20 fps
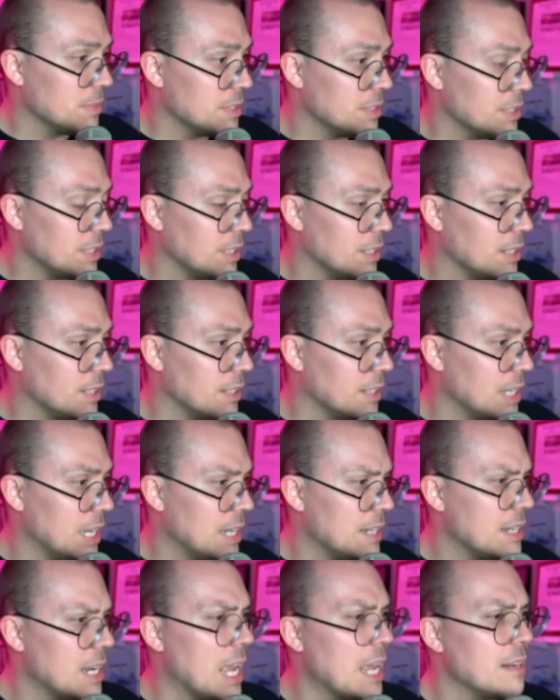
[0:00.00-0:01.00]

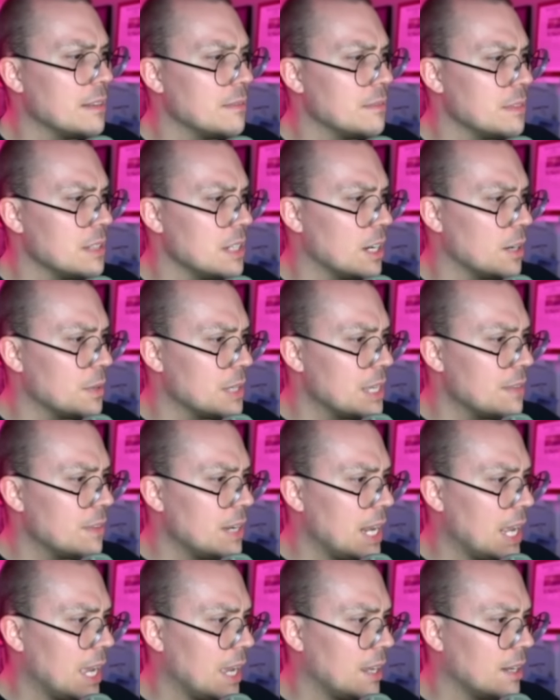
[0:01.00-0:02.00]
and you know,
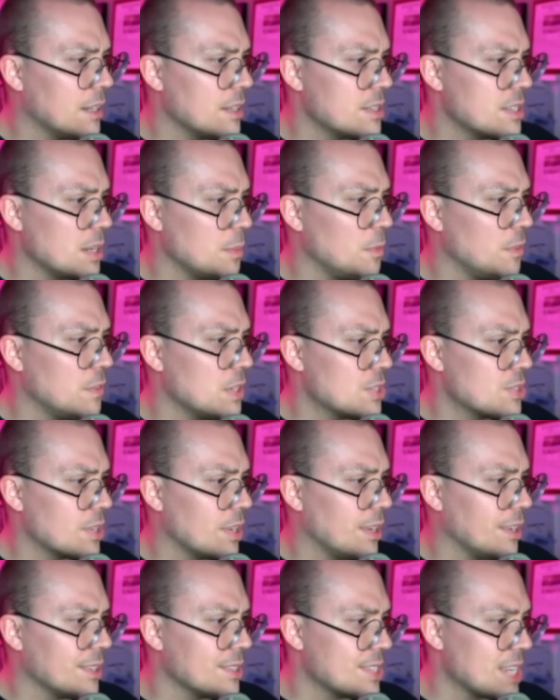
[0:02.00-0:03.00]
even had some of his
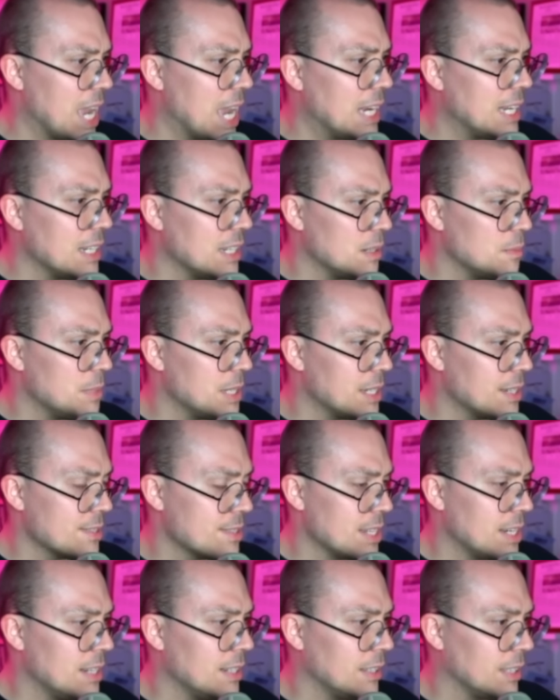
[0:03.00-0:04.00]
songs edited because
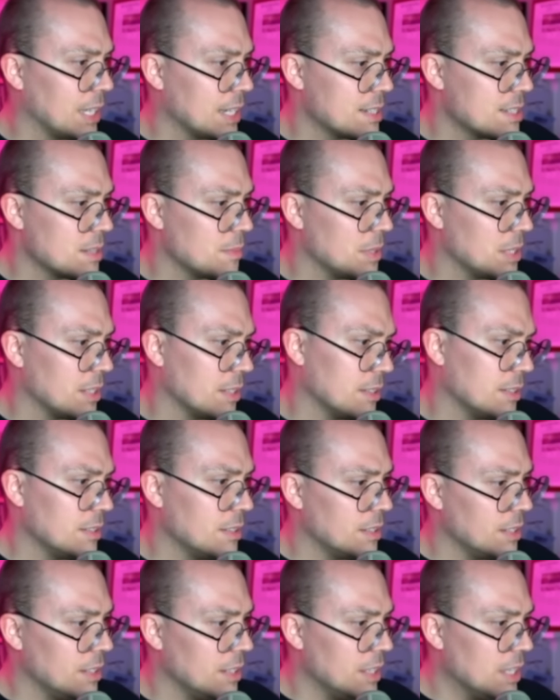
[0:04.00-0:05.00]
they didn't like some of the
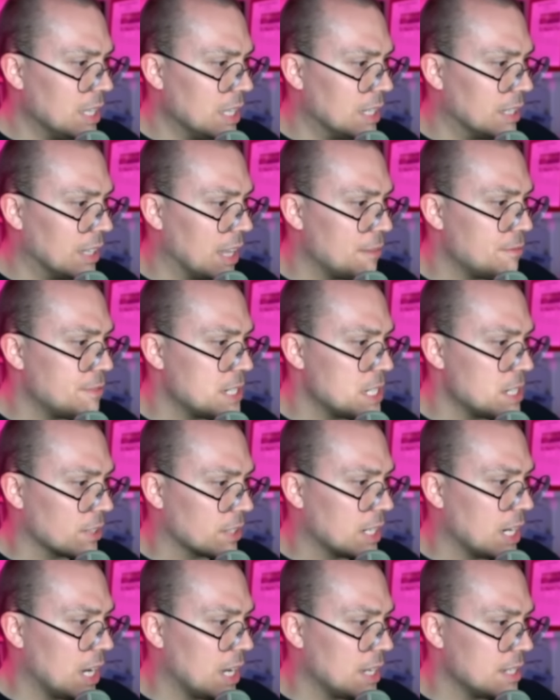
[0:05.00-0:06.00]
leftier
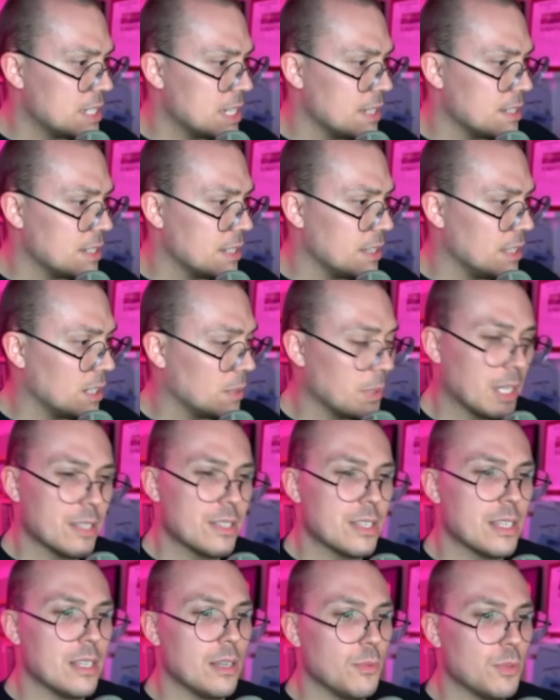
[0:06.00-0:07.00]
content in there, because
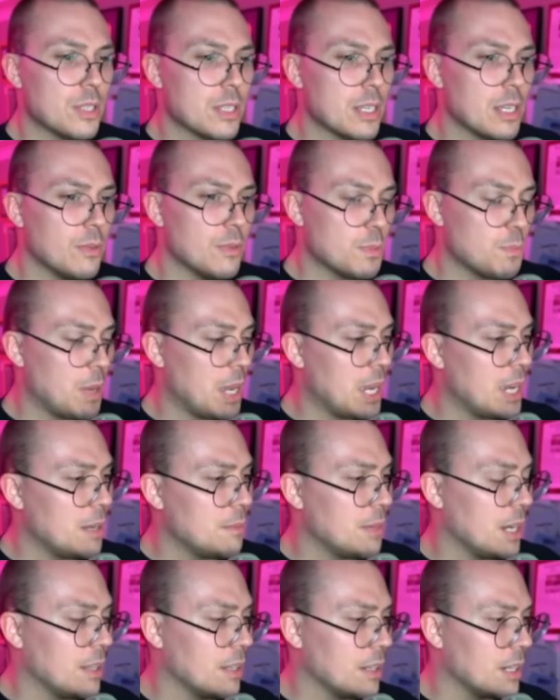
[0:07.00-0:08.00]
he was paid
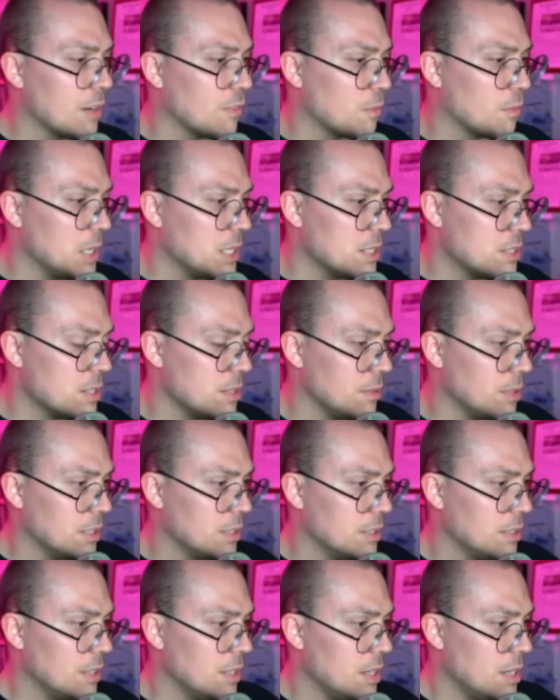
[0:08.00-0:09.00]
by the government to
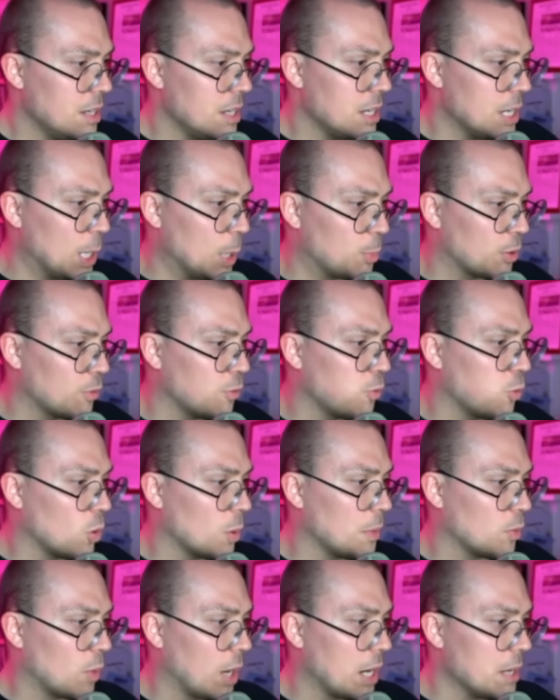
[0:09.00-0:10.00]
you know,
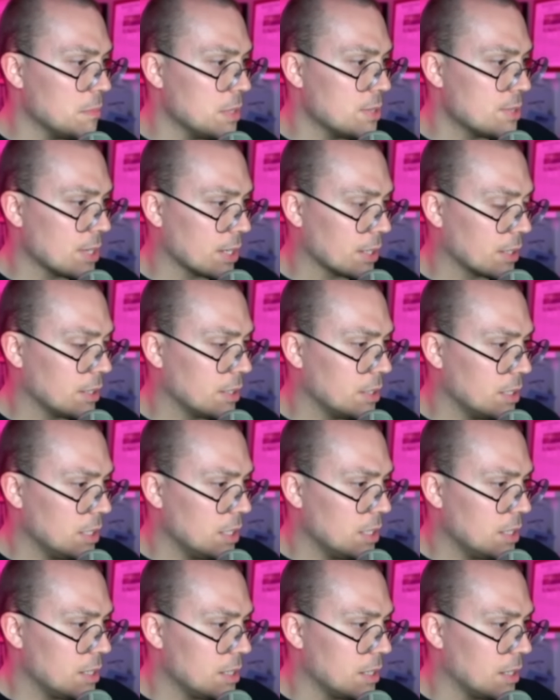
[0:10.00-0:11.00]
perform and write music,
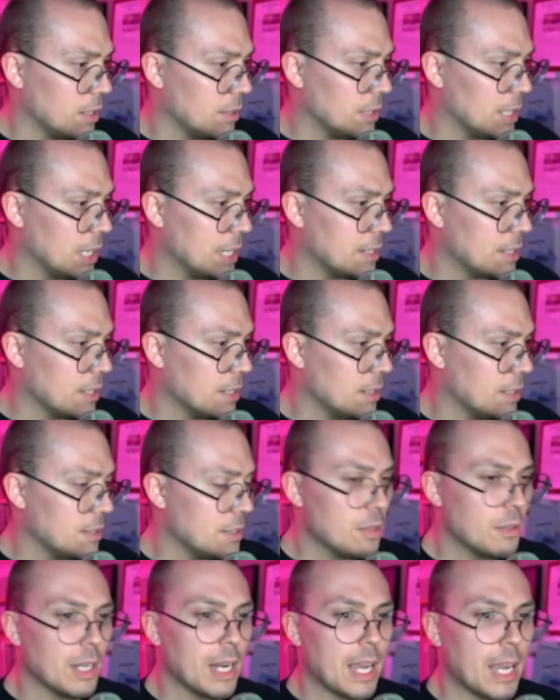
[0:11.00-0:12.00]
you know, like
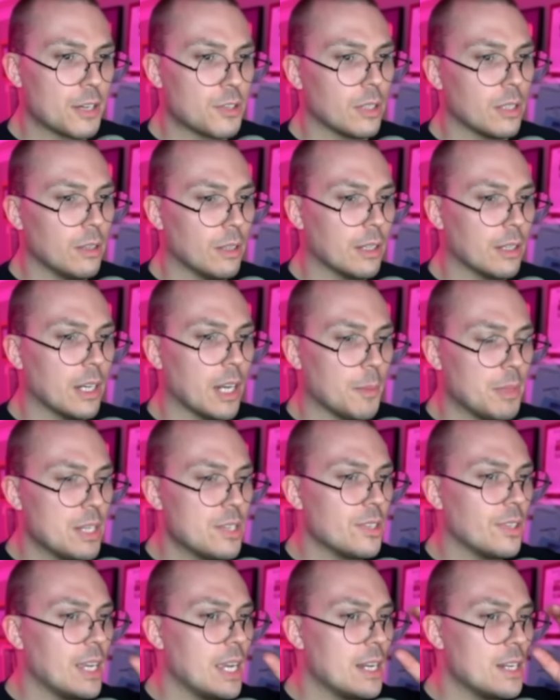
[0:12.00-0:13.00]
you can actually look it up.
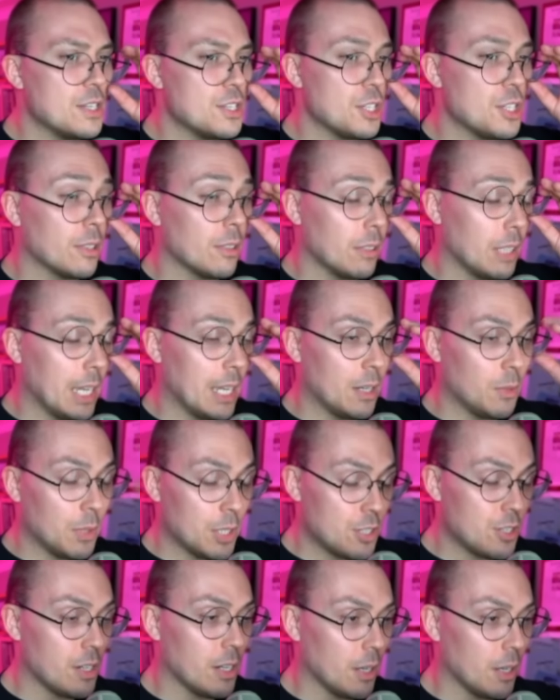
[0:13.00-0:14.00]
This Land Is Your Land,
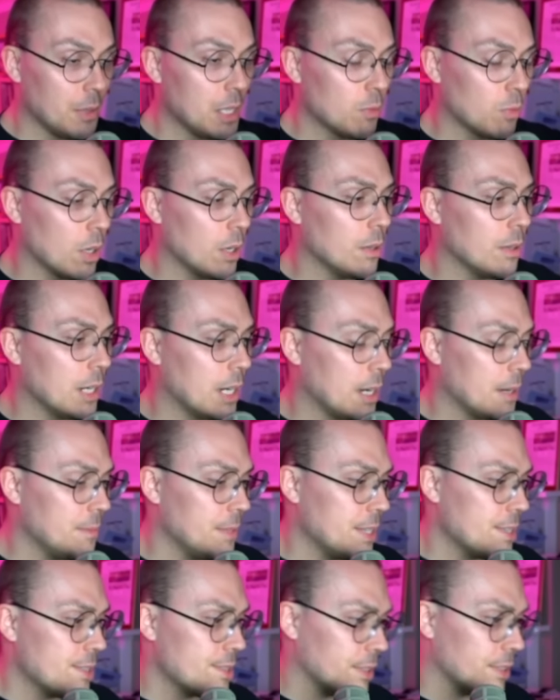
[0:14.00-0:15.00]
which, you know, he wrote,
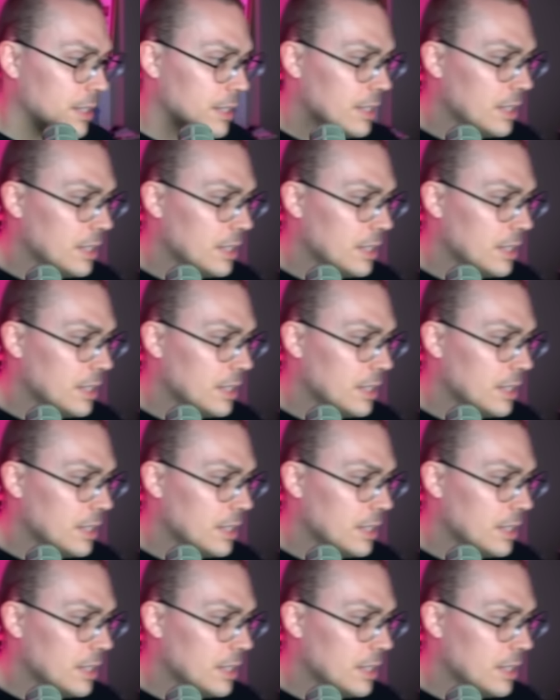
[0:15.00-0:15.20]
obviously,